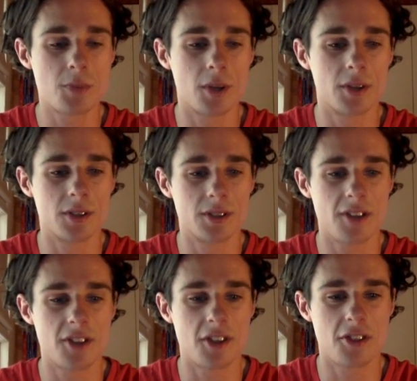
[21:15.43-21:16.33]
But I
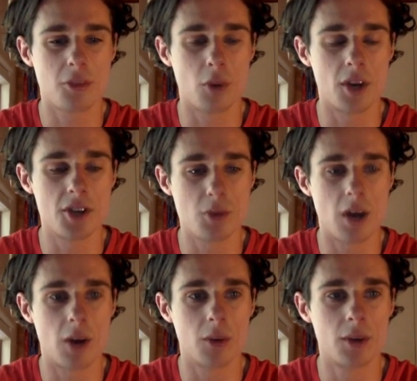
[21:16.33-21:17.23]
think 3 as
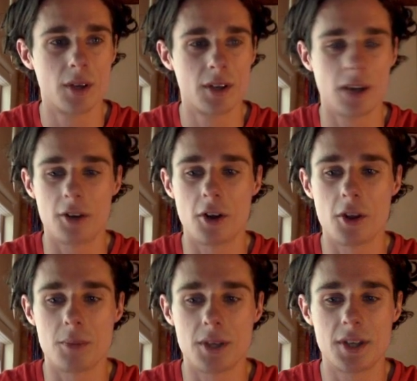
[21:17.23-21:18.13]
well. I know the
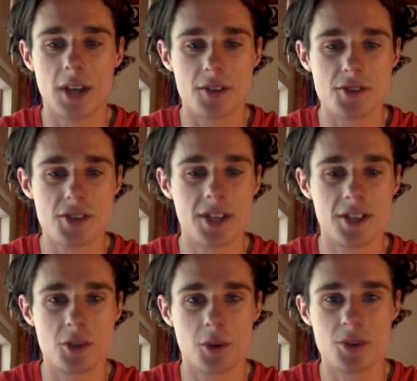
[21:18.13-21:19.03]
big guns in
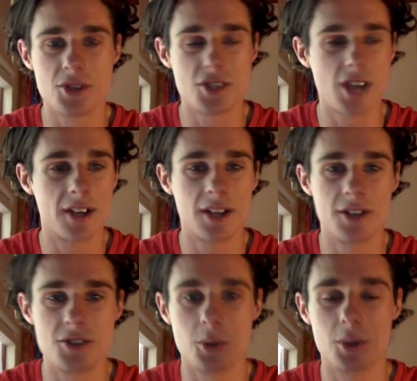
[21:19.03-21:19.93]
George and JD
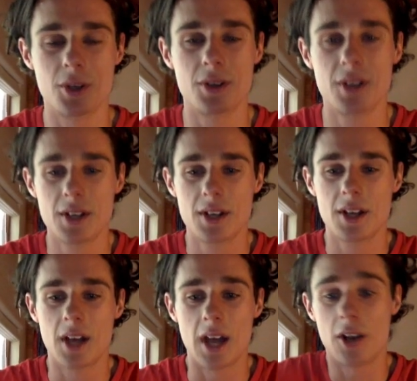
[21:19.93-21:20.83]
are doing it,
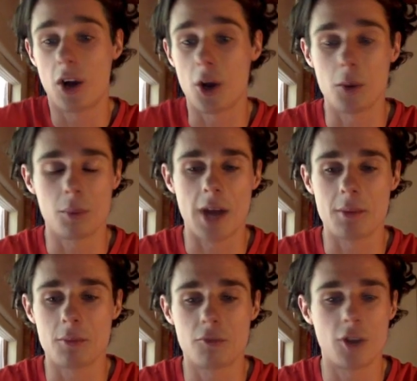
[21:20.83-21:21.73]
and I don't blame
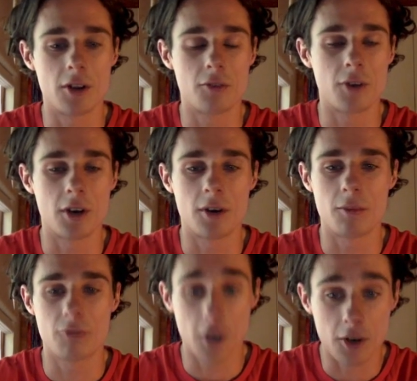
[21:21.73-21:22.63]
them.
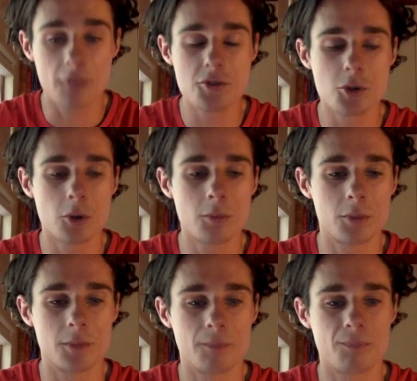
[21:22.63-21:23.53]
Fair enough to them,
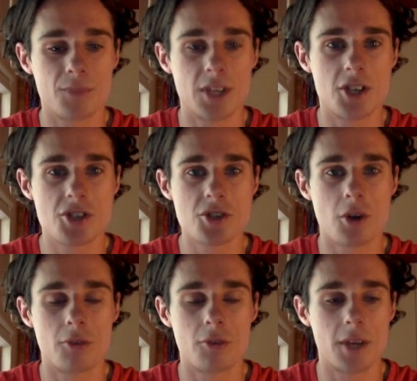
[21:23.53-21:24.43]
but yeah, just
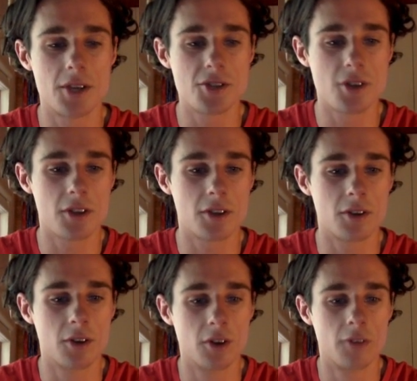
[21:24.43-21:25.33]
not for me. So I think
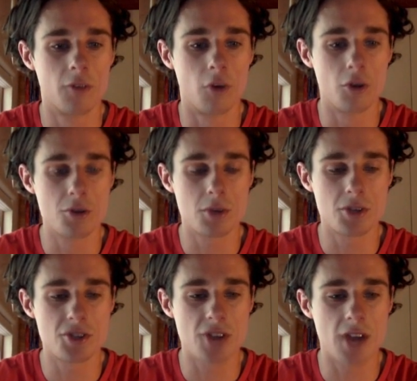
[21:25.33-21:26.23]
4 is pretty
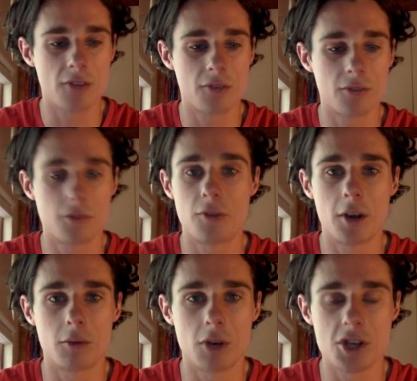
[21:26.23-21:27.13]
safe,
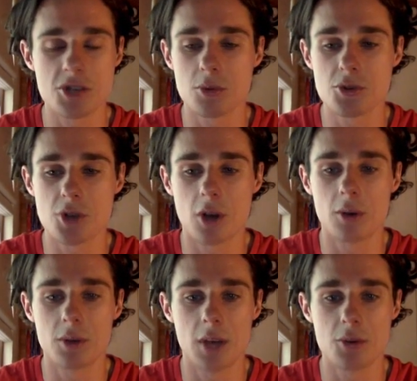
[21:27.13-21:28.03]
fair and reasonable. So
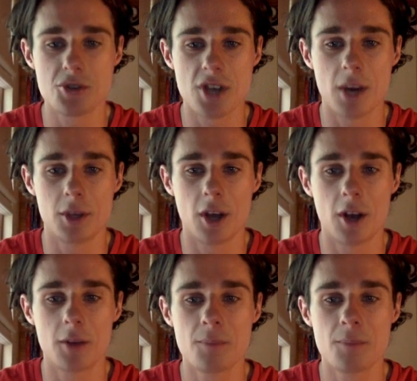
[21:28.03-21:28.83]
yeah, we'll see how we go.